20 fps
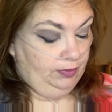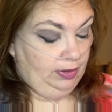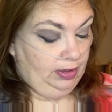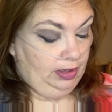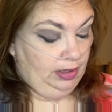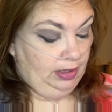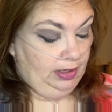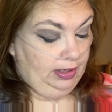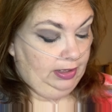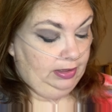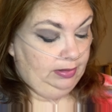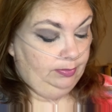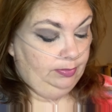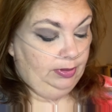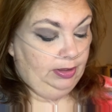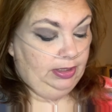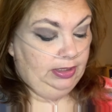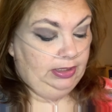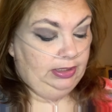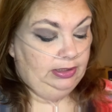Eye and
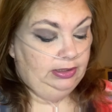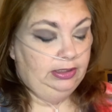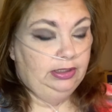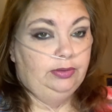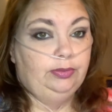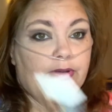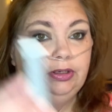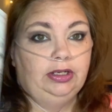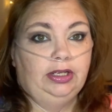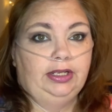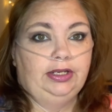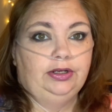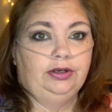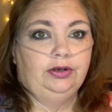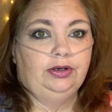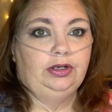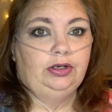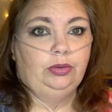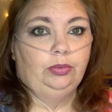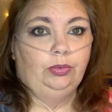Body Liquid Liner
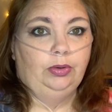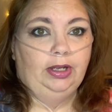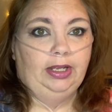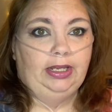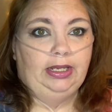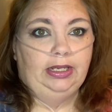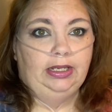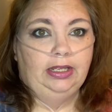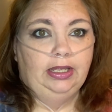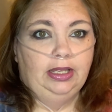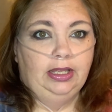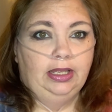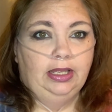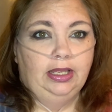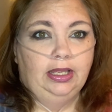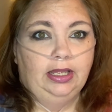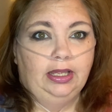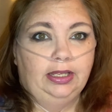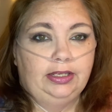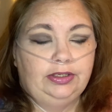in white.
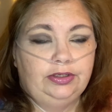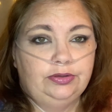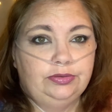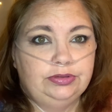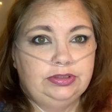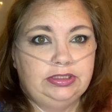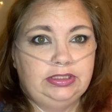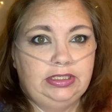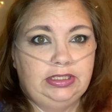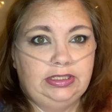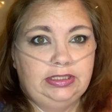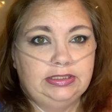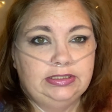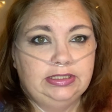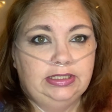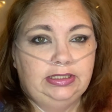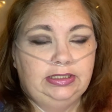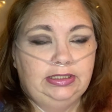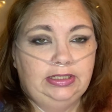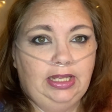I use these
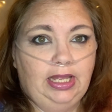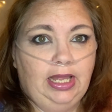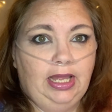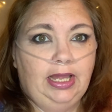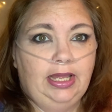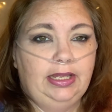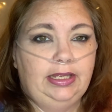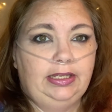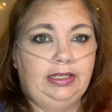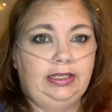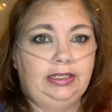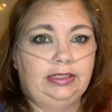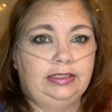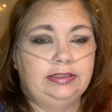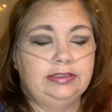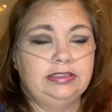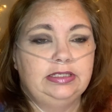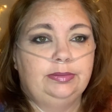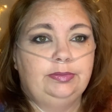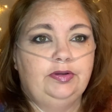a lot in
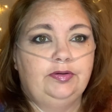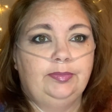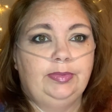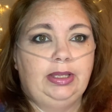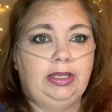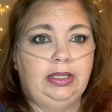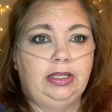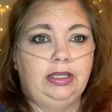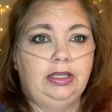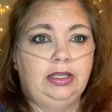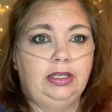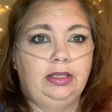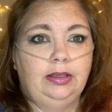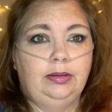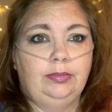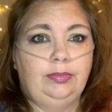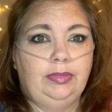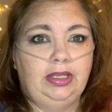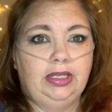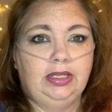some of my
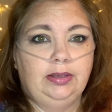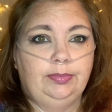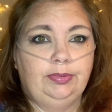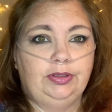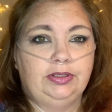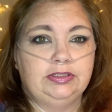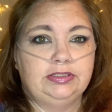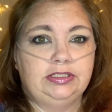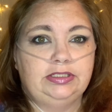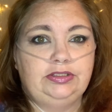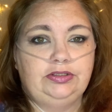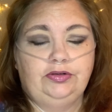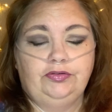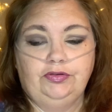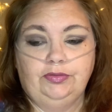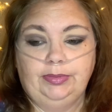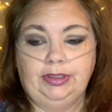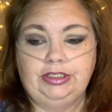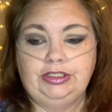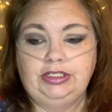makeup looks I do for
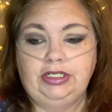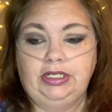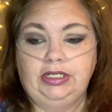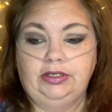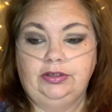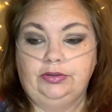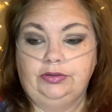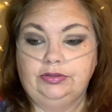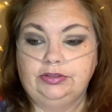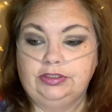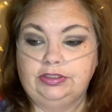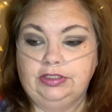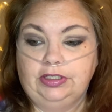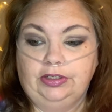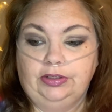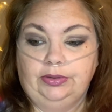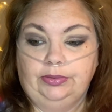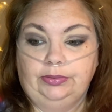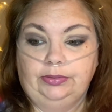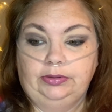my channel,
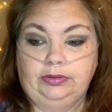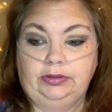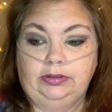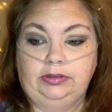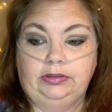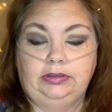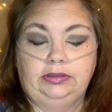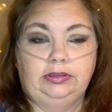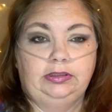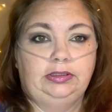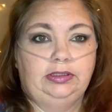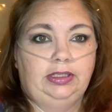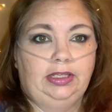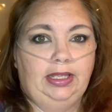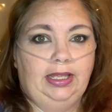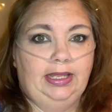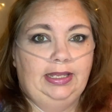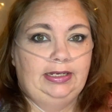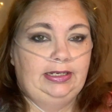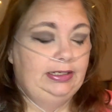so
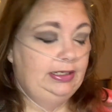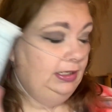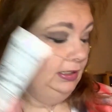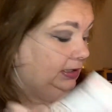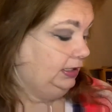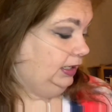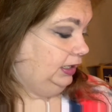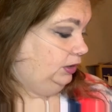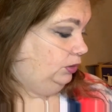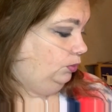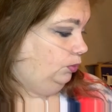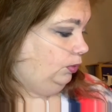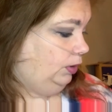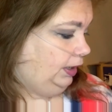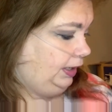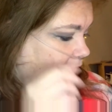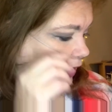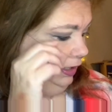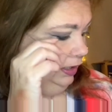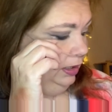I had to get that in
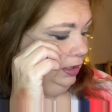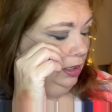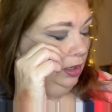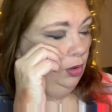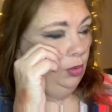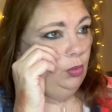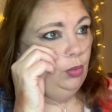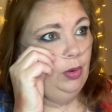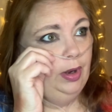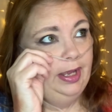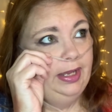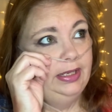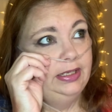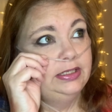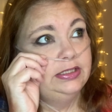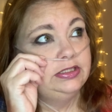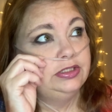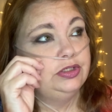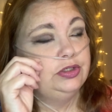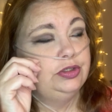white. White
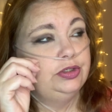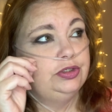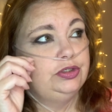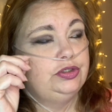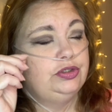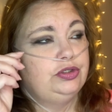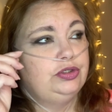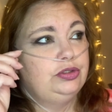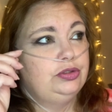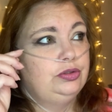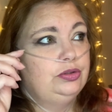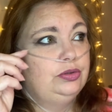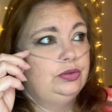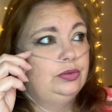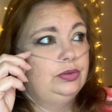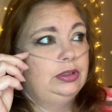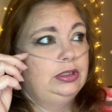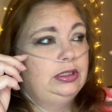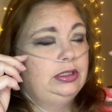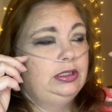is good to,